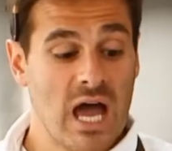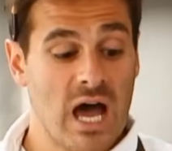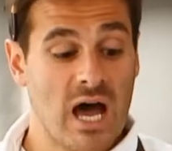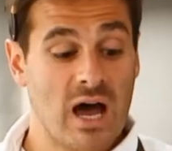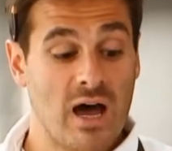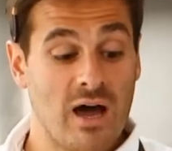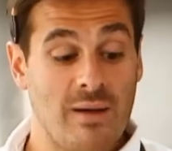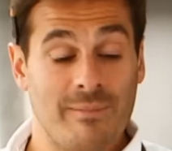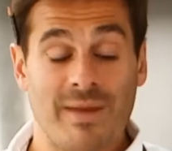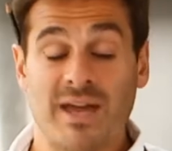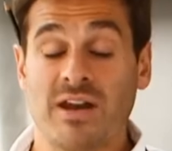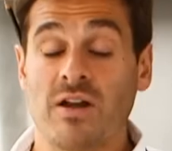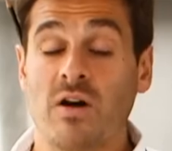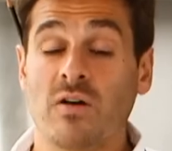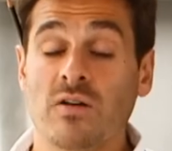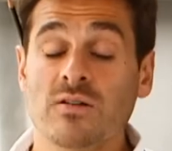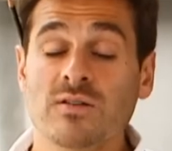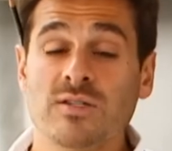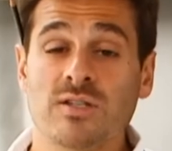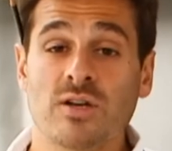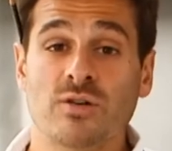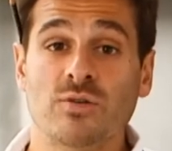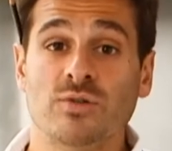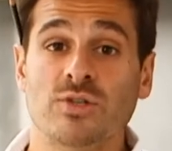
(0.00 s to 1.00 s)
and
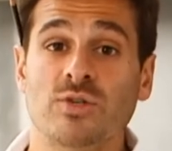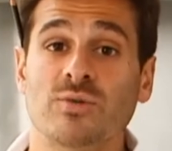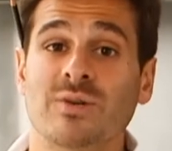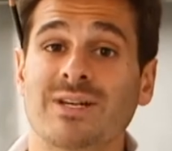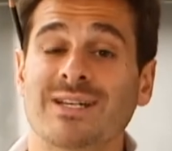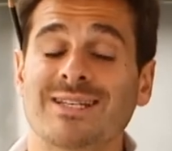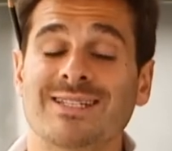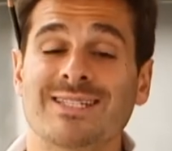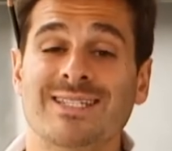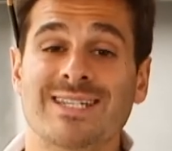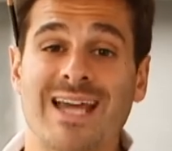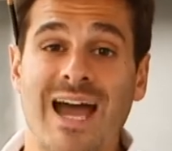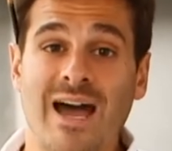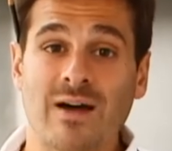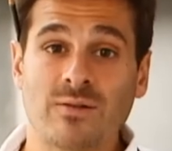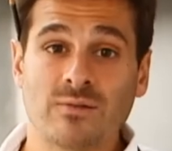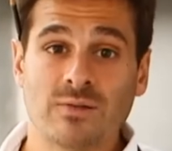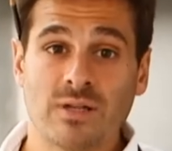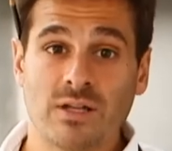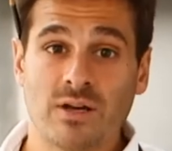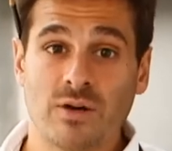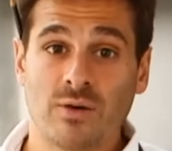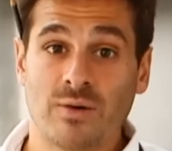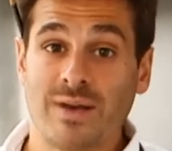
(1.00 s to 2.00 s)
also you can
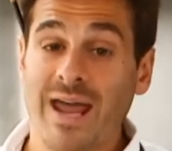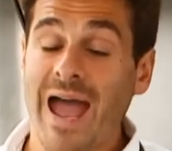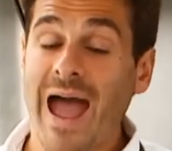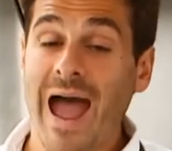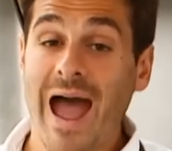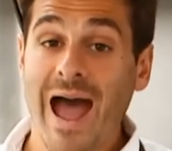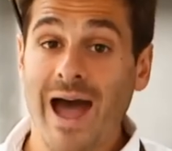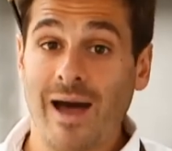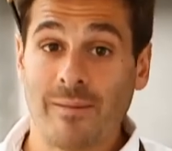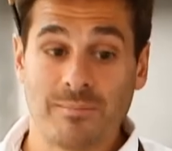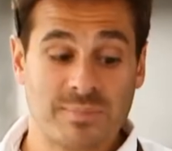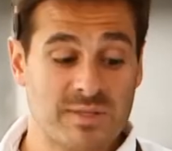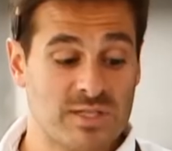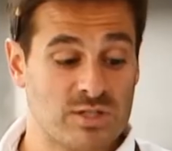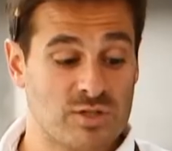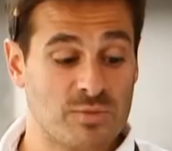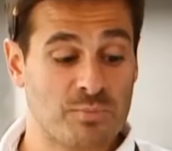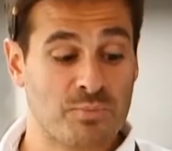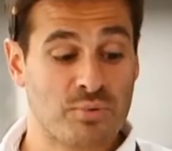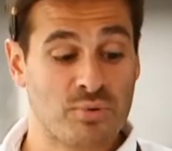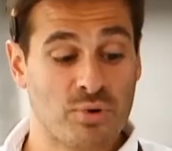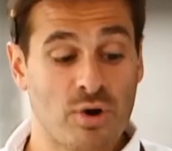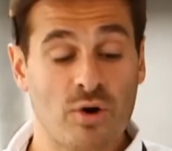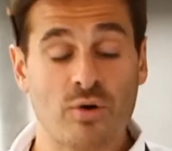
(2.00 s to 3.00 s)
download apps to
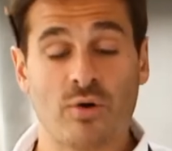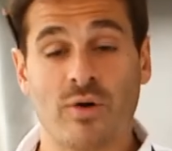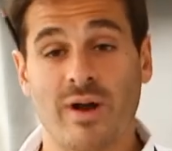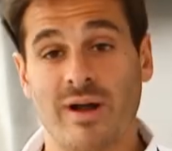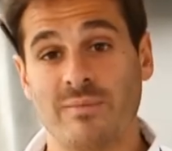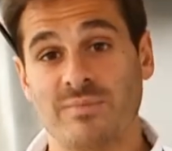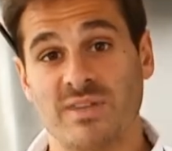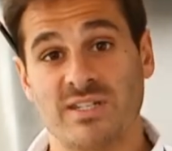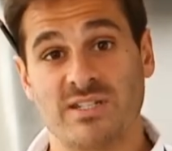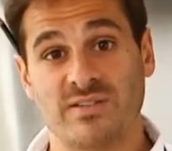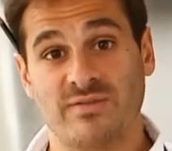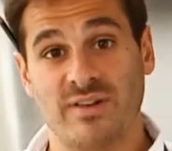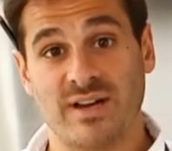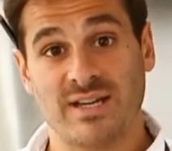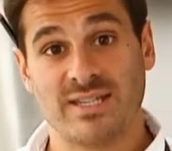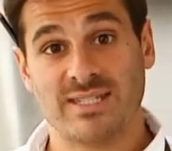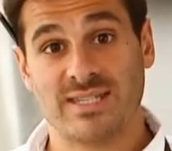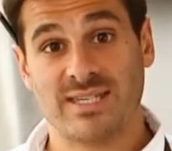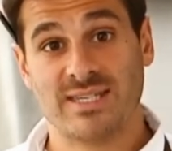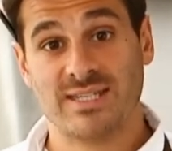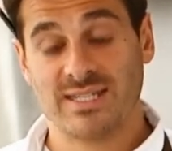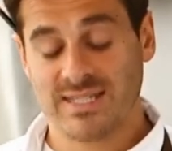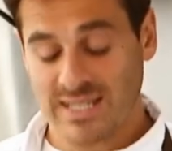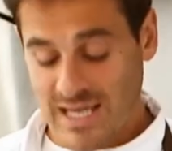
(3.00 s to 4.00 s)
program the
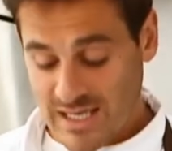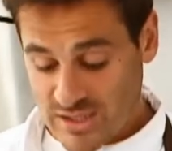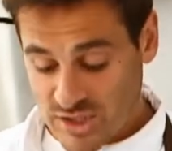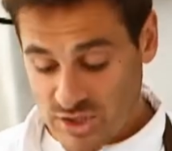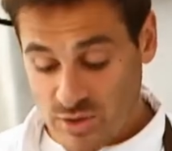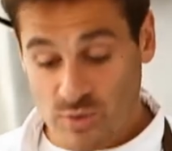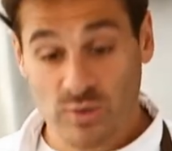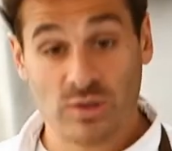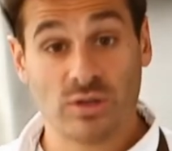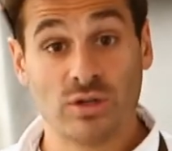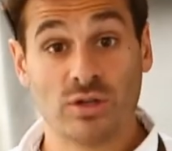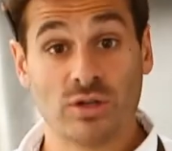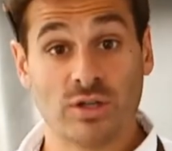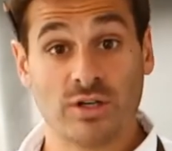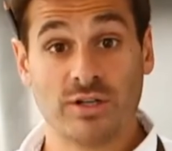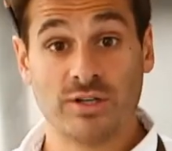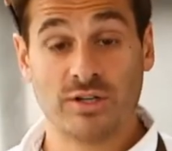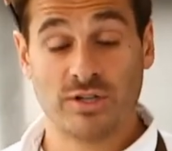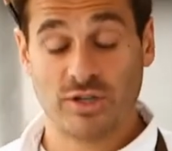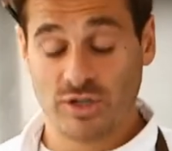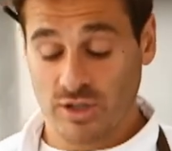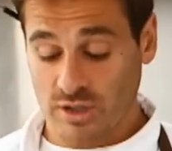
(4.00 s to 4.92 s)
devices and to alert